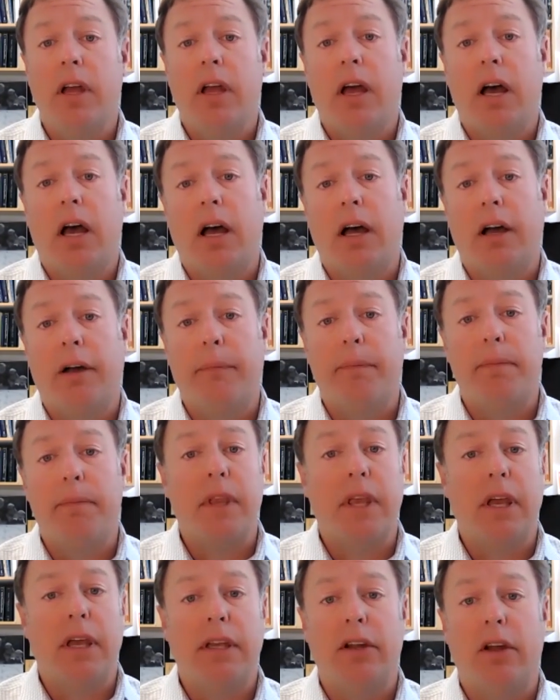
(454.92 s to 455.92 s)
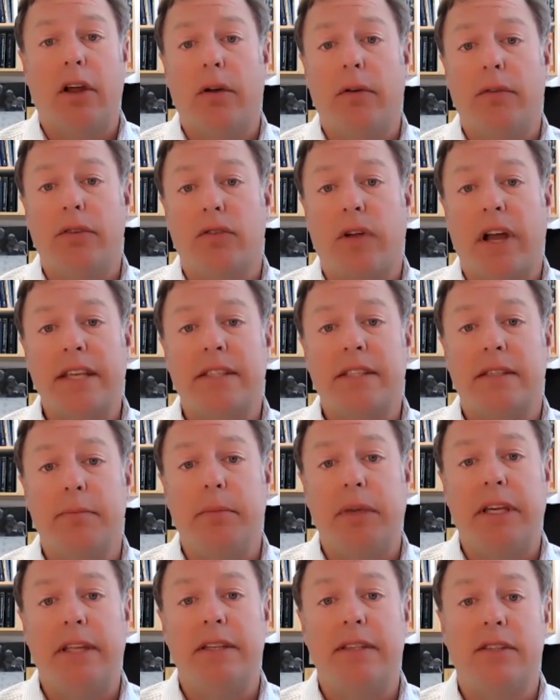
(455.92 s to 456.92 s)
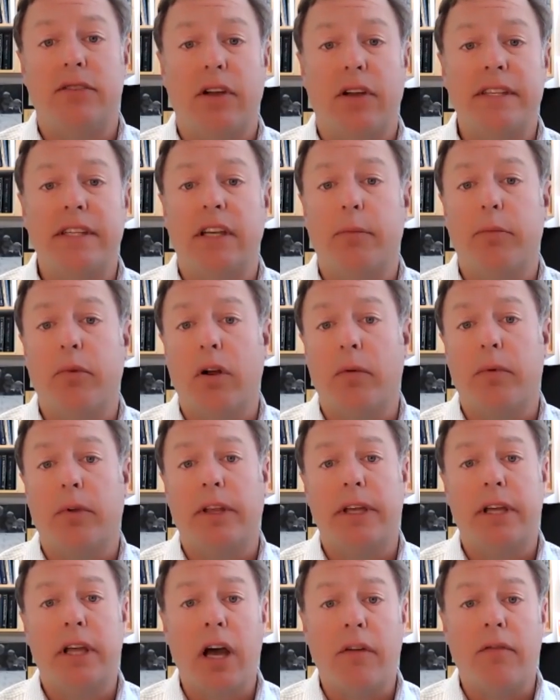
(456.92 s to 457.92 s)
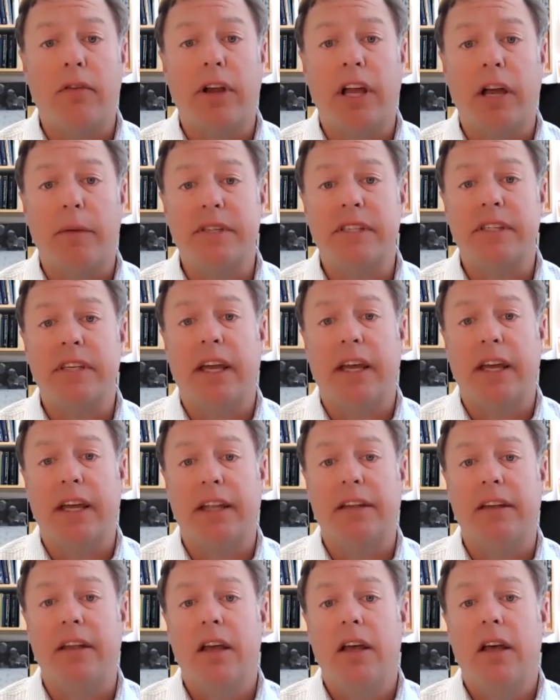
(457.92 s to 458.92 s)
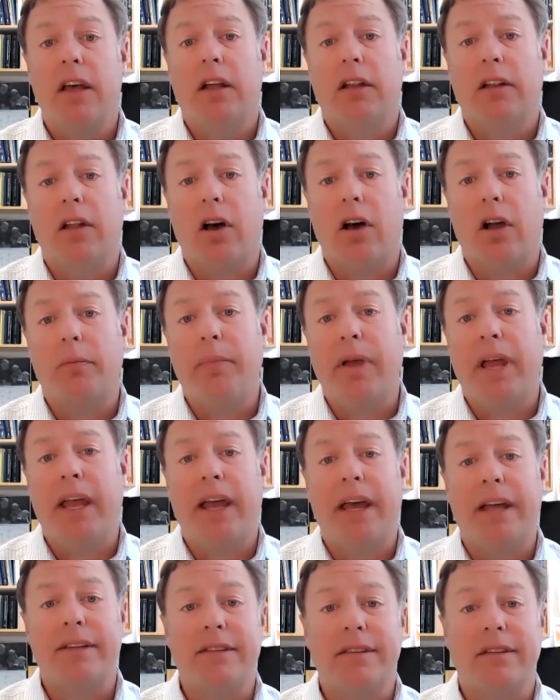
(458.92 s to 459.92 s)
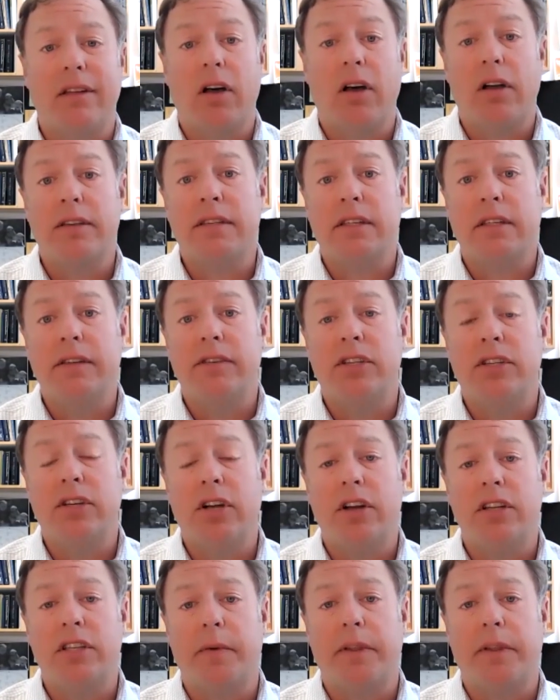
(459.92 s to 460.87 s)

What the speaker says: Dress means dressing appropriately, covering up skin, long pants, long sleeve shirts.